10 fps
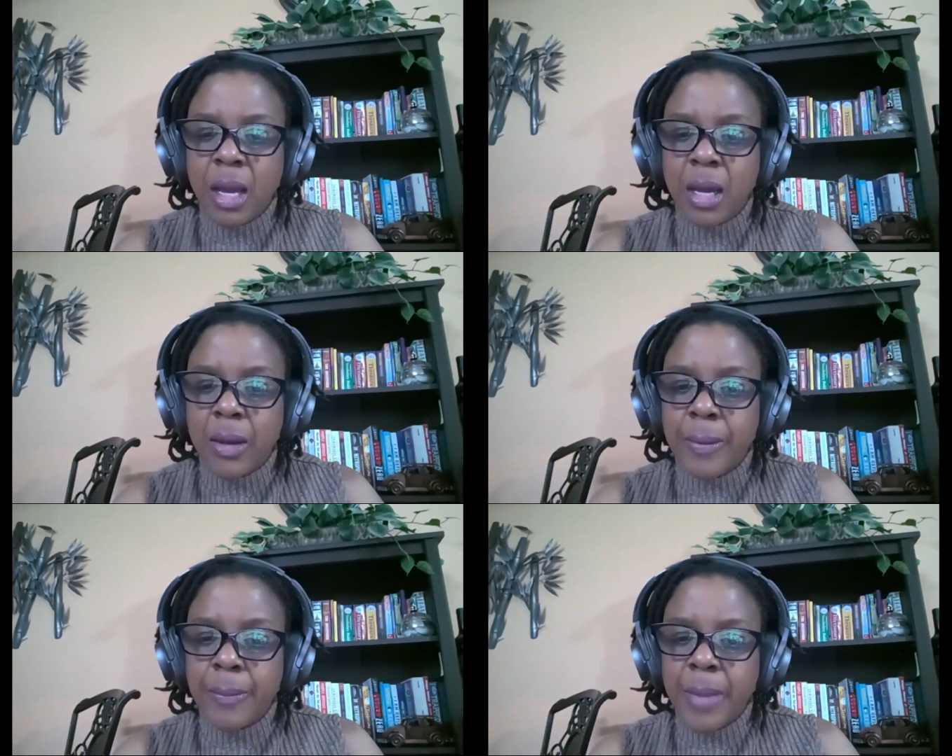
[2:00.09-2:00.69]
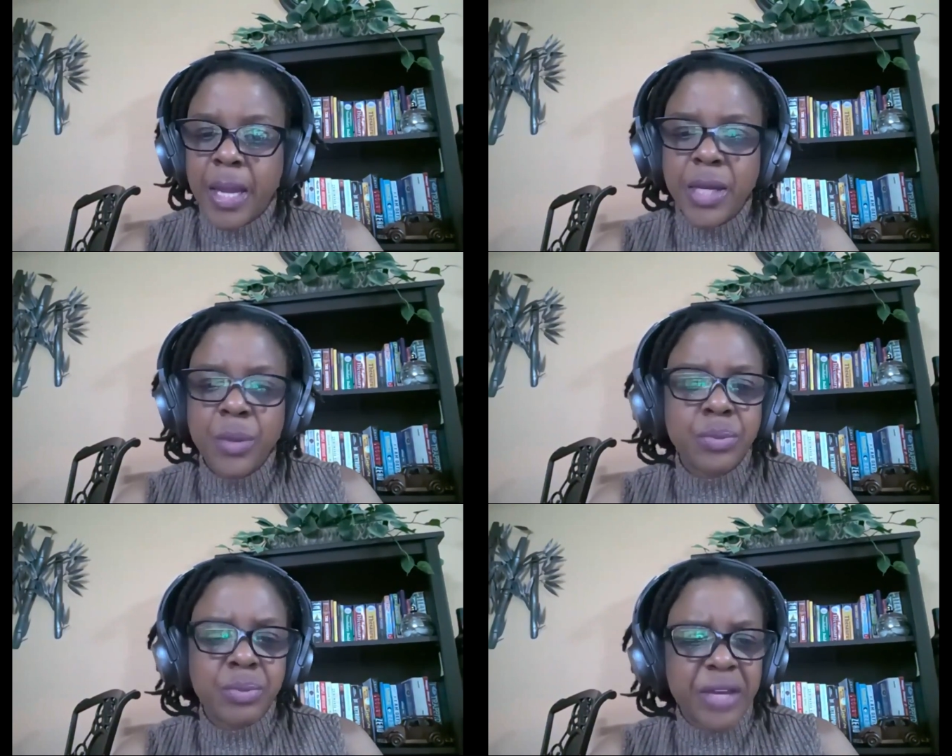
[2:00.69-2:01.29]
Um, and they
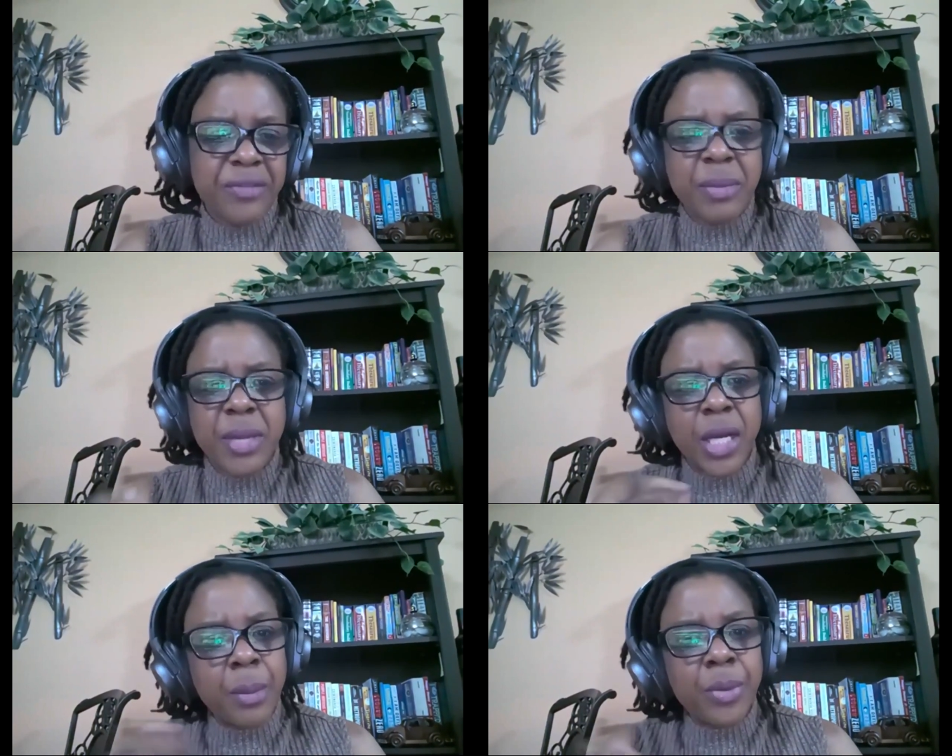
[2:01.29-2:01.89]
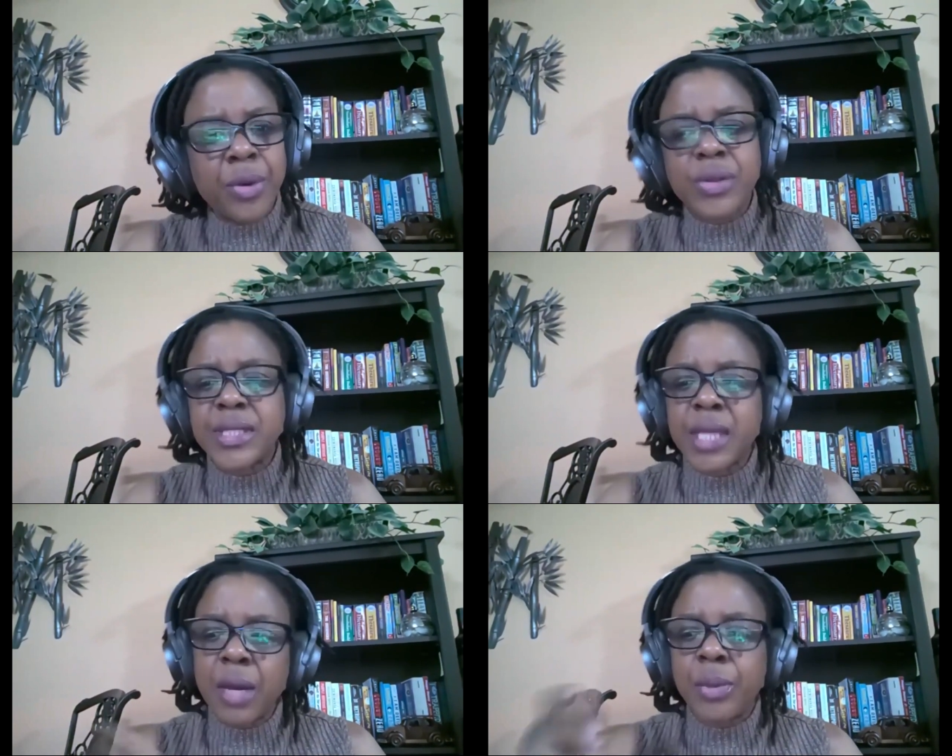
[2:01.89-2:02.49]
were giving me
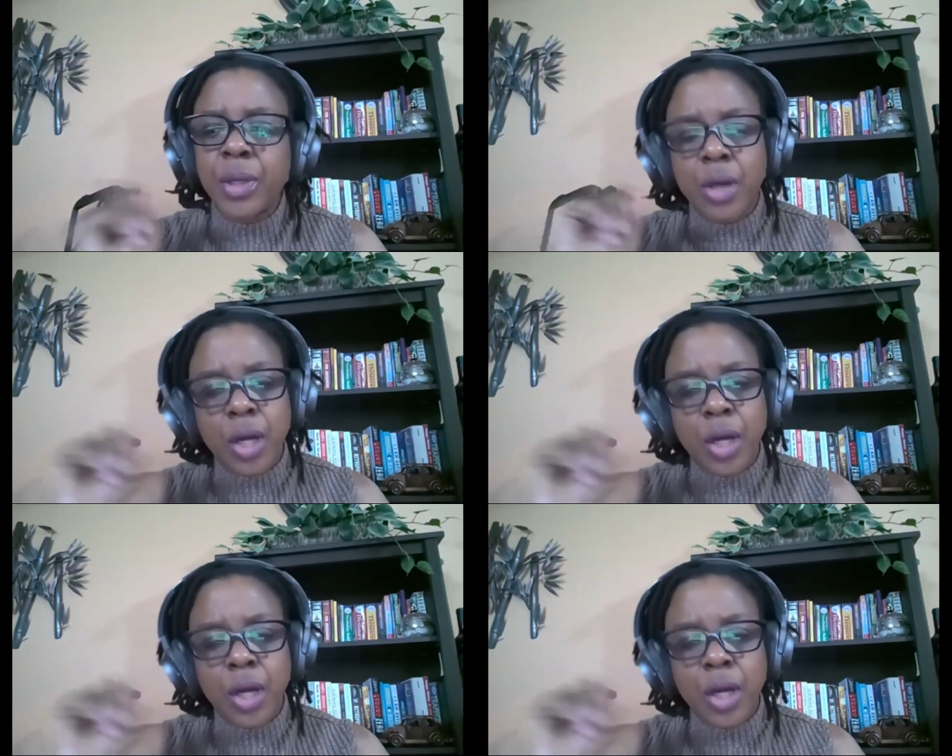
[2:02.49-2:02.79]
numbers. Yeah, we'll